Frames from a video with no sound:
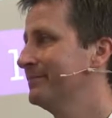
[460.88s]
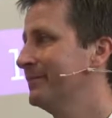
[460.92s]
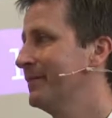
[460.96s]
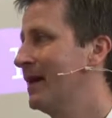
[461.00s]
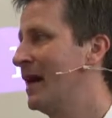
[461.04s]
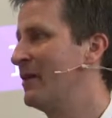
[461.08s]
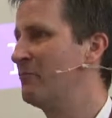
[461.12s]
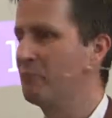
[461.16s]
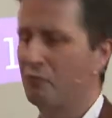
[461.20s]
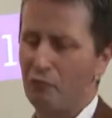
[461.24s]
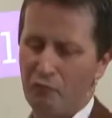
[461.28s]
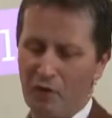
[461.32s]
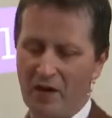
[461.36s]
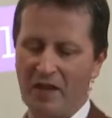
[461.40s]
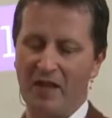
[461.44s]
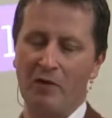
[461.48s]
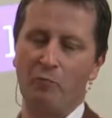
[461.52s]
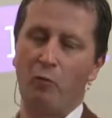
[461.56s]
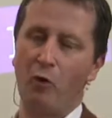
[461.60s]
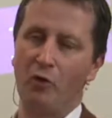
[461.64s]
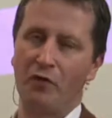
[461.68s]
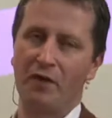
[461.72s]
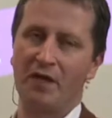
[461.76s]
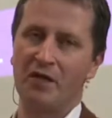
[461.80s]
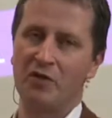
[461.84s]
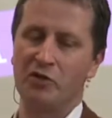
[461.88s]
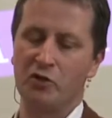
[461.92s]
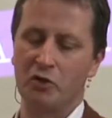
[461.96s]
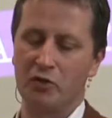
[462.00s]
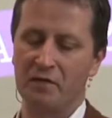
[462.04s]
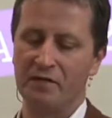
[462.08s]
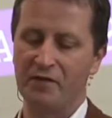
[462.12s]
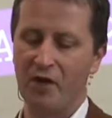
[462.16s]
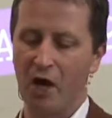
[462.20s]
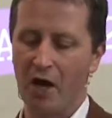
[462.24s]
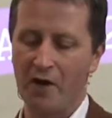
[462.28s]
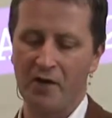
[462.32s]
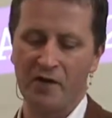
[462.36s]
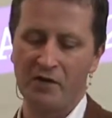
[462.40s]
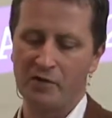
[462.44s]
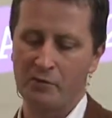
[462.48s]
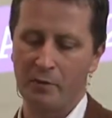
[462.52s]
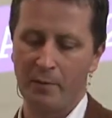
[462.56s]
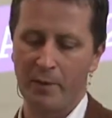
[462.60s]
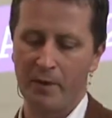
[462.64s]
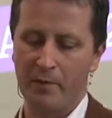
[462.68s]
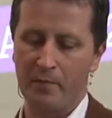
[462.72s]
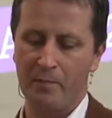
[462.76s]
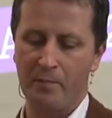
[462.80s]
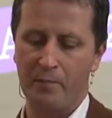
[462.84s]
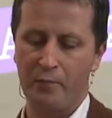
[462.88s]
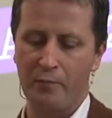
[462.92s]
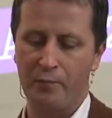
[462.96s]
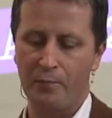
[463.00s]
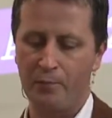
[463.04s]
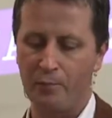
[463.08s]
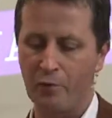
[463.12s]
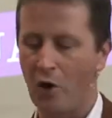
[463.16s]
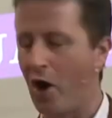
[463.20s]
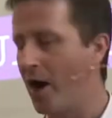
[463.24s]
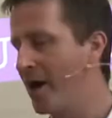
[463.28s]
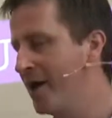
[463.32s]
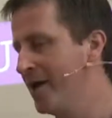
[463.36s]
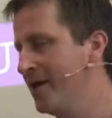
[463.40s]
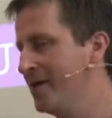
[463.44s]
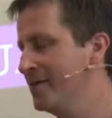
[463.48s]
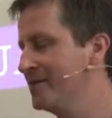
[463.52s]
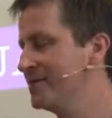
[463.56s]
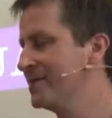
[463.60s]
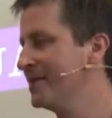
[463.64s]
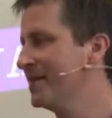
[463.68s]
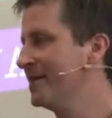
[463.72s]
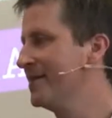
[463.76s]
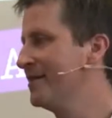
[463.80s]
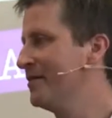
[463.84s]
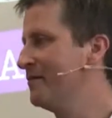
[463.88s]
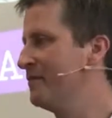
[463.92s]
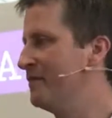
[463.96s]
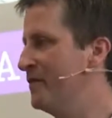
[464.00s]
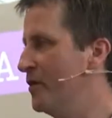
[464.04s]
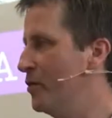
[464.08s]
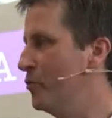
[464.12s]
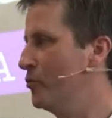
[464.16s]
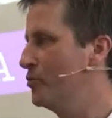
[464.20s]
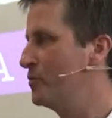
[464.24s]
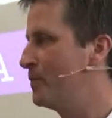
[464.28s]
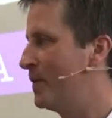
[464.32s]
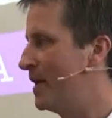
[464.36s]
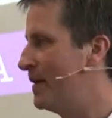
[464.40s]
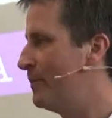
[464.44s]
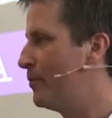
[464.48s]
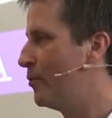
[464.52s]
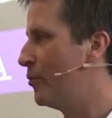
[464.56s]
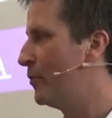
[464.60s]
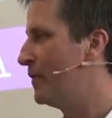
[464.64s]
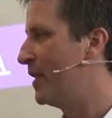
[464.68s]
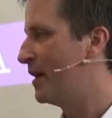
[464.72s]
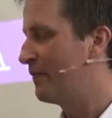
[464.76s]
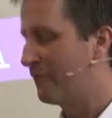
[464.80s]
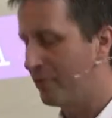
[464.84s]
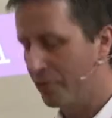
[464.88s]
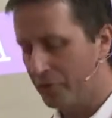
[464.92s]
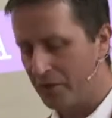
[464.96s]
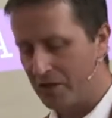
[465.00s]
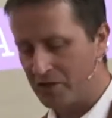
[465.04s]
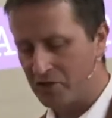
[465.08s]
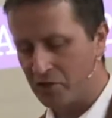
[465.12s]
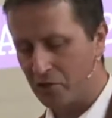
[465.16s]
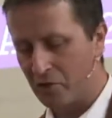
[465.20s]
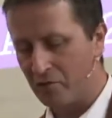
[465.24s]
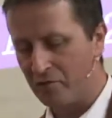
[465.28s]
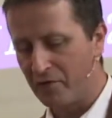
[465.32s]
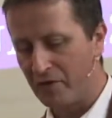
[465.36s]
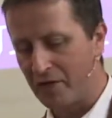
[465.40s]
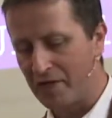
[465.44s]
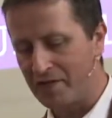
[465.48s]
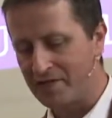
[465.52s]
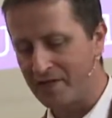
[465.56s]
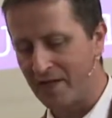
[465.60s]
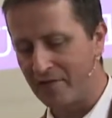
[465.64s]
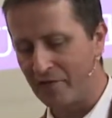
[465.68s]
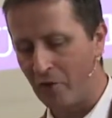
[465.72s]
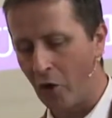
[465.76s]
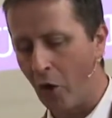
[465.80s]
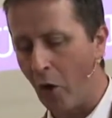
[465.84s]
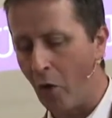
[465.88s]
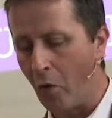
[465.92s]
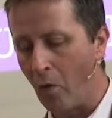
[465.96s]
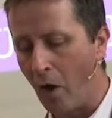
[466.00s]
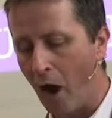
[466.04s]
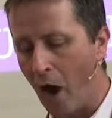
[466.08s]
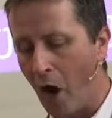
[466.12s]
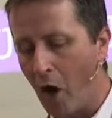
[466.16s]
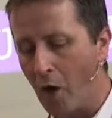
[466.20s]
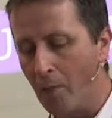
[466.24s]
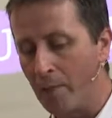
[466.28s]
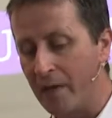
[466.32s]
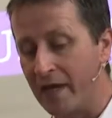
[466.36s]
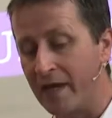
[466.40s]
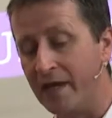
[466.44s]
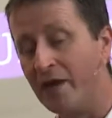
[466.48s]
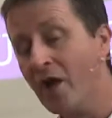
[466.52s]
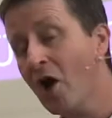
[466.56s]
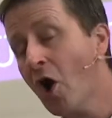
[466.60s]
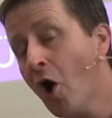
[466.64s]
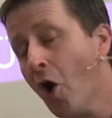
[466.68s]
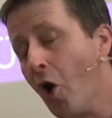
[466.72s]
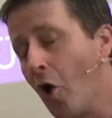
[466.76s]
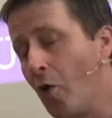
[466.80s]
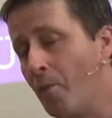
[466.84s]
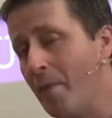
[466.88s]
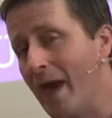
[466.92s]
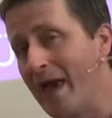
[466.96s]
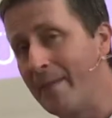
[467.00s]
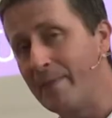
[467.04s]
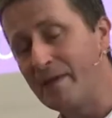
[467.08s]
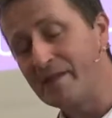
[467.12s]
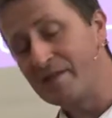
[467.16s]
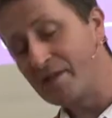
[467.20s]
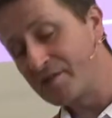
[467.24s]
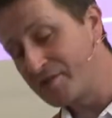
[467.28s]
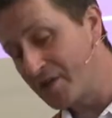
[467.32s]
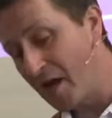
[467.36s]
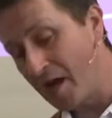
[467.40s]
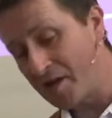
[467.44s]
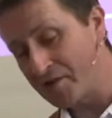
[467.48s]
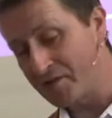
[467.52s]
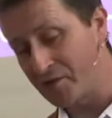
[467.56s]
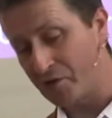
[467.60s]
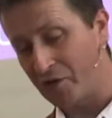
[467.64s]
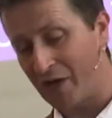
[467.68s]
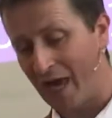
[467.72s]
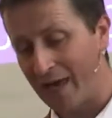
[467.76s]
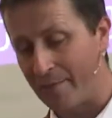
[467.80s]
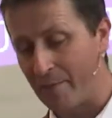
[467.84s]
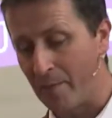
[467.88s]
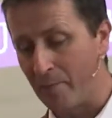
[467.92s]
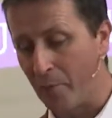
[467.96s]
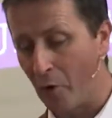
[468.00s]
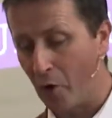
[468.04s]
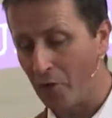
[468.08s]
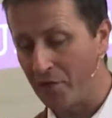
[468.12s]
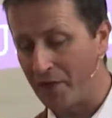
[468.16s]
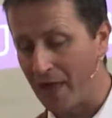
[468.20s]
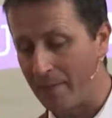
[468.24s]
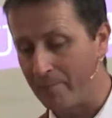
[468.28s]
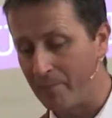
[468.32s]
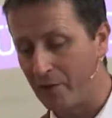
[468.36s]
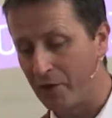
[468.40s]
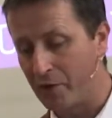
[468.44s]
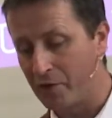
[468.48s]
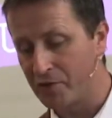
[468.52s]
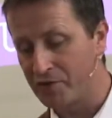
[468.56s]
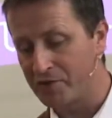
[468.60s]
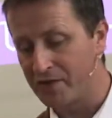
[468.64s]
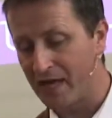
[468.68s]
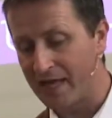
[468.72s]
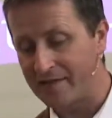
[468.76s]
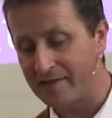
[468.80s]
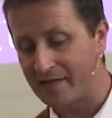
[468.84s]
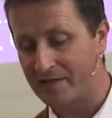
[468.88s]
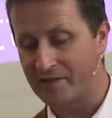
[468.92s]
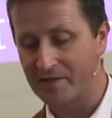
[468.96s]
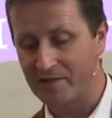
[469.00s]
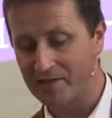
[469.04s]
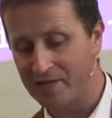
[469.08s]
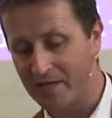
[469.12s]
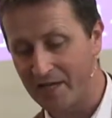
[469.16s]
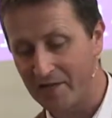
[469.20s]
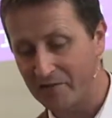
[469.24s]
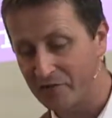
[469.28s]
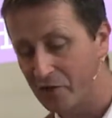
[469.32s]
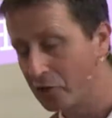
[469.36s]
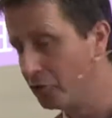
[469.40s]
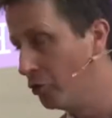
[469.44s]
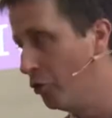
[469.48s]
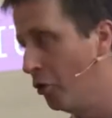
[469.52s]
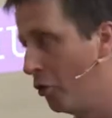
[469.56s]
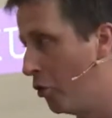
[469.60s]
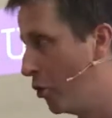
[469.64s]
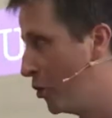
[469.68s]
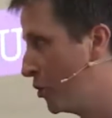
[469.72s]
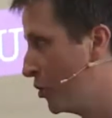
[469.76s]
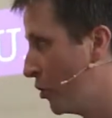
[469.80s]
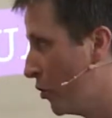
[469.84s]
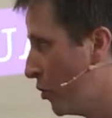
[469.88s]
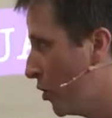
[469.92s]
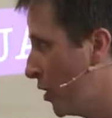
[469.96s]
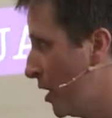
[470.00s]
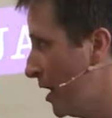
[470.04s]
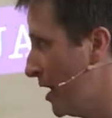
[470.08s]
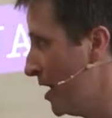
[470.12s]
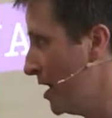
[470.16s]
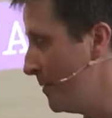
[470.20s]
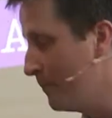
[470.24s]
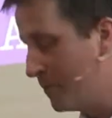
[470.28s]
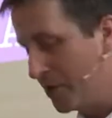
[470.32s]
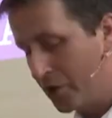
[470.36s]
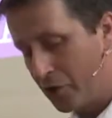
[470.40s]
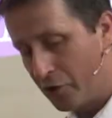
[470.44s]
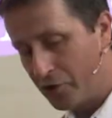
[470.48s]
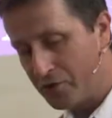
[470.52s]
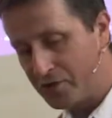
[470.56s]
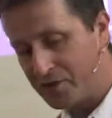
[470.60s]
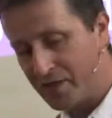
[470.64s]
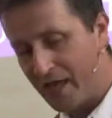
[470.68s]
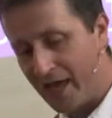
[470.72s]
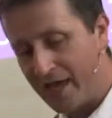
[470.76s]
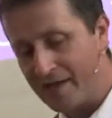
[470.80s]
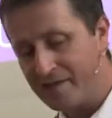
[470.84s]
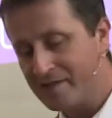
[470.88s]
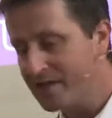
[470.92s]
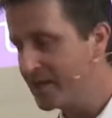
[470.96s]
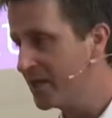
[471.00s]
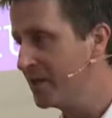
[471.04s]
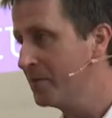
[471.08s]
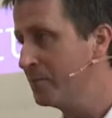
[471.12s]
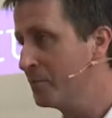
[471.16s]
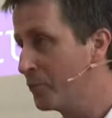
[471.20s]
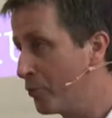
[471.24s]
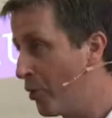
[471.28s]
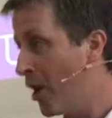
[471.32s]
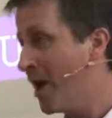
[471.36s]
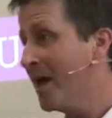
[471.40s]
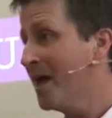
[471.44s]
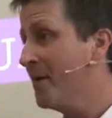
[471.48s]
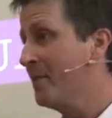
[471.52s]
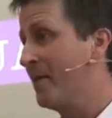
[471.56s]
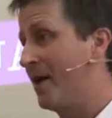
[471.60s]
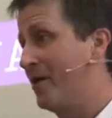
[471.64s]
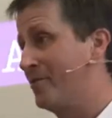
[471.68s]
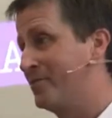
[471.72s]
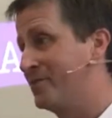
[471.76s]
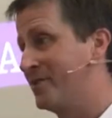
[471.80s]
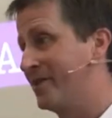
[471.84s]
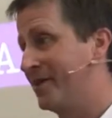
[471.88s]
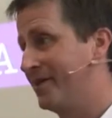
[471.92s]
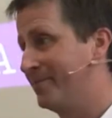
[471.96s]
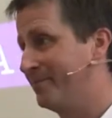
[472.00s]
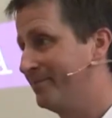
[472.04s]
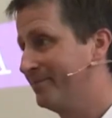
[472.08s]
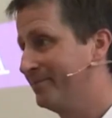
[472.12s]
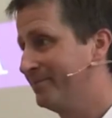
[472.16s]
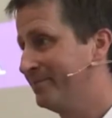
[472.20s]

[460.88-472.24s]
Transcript: And really what they should have done is they're a bit pride-filled people, and therefore they should have really sent the whole army in. Or maybe disaster came upon them because they didn't seek the Lord or because they didn't pray about it.